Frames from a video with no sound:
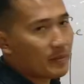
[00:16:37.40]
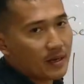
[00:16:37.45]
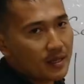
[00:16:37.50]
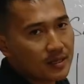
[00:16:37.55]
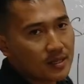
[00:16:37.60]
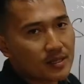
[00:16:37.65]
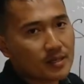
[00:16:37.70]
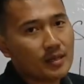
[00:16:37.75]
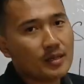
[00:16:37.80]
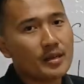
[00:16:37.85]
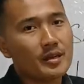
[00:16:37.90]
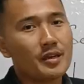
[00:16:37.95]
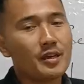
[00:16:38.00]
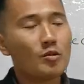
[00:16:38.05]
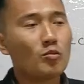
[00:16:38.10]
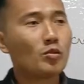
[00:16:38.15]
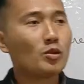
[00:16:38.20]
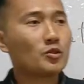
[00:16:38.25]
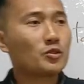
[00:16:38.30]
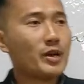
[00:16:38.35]
means
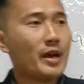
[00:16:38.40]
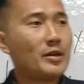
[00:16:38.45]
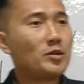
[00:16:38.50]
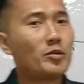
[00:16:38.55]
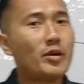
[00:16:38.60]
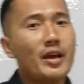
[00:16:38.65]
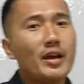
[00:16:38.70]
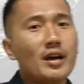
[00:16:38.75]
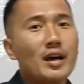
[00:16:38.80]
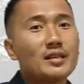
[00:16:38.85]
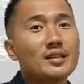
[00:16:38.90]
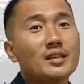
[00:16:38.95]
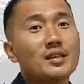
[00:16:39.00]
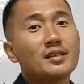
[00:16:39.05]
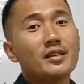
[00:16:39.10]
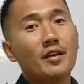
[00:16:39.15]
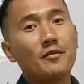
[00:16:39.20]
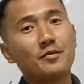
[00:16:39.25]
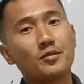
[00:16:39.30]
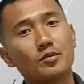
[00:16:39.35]
he will try to act as a
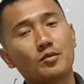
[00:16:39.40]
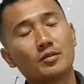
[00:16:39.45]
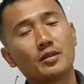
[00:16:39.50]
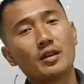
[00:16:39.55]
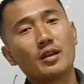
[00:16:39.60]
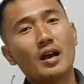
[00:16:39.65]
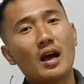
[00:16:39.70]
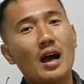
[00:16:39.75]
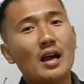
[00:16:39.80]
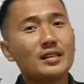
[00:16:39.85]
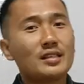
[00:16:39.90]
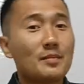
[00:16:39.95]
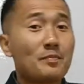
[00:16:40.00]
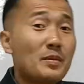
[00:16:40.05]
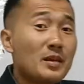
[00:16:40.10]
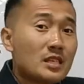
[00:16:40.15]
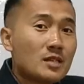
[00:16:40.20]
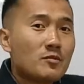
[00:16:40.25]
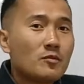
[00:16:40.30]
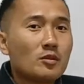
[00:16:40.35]
safe zone, as
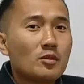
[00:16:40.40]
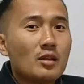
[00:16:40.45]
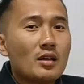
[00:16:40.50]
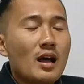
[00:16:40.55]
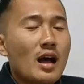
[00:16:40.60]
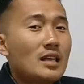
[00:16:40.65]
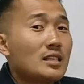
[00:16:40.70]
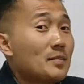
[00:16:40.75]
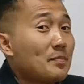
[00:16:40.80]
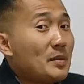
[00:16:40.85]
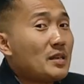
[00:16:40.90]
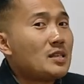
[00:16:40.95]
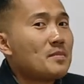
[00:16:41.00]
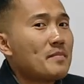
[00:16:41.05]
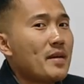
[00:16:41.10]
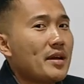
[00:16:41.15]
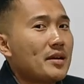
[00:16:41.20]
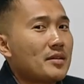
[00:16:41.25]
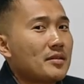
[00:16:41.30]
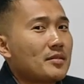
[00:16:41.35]
a
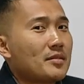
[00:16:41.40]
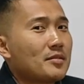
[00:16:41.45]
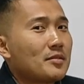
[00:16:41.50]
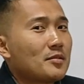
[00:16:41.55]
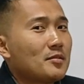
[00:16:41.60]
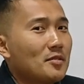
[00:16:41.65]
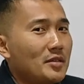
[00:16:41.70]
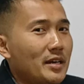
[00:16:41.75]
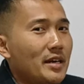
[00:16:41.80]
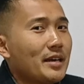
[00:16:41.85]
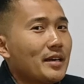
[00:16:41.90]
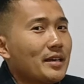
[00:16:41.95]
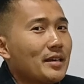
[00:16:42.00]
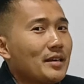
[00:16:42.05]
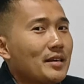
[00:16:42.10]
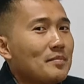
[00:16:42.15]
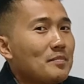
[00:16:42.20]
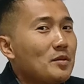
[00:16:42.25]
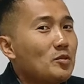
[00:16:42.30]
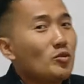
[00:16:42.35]
peacemaker.
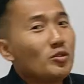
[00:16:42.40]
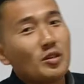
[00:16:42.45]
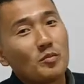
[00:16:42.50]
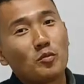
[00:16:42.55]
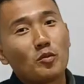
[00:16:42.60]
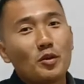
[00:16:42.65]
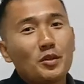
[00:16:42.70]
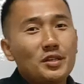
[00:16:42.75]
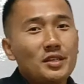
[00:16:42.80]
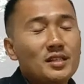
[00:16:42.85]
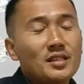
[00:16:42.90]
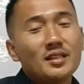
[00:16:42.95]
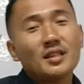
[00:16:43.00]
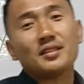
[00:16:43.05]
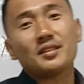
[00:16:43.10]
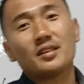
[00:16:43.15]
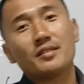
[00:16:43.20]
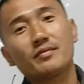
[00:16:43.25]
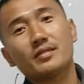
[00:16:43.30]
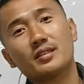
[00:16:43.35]
Okay, between the politicians and the
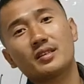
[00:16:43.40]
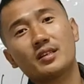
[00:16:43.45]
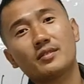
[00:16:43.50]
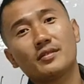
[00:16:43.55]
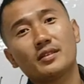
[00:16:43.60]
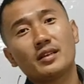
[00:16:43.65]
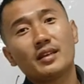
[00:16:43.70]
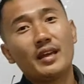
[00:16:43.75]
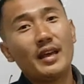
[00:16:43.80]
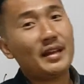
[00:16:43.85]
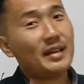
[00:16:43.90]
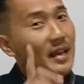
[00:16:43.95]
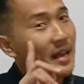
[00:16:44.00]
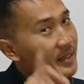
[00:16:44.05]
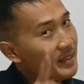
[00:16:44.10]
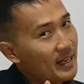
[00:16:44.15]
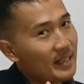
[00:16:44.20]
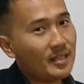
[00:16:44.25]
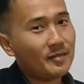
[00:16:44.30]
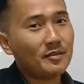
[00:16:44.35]
civil servant. And at the
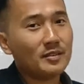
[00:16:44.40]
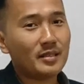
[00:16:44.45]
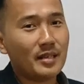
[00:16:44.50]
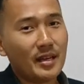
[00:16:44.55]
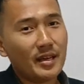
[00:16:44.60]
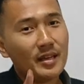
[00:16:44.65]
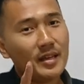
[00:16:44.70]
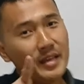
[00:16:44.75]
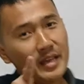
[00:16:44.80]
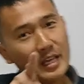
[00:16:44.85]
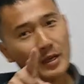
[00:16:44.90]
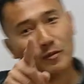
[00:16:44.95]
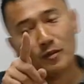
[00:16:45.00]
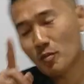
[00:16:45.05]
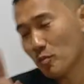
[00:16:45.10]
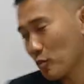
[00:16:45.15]
end of the day, he will